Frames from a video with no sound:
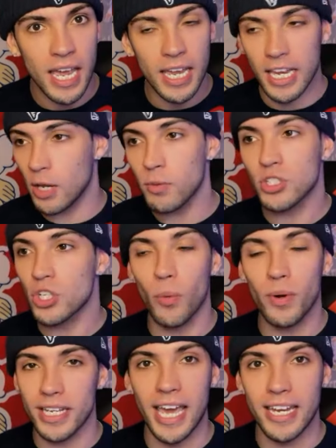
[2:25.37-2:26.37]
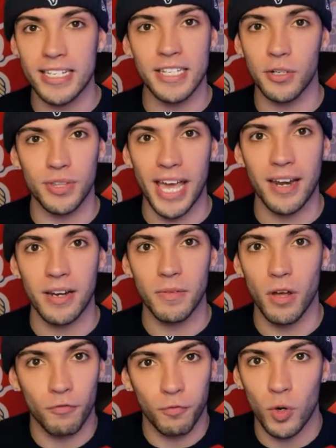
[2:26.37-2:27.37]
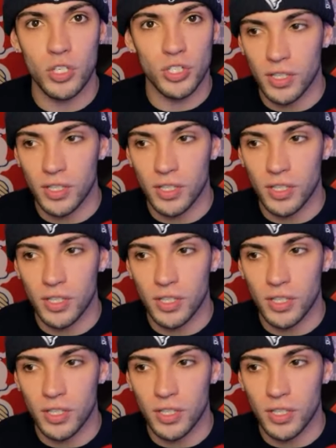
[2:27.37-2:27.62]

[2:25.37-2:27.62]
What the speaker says: he was going to get a deal that, unfortunately,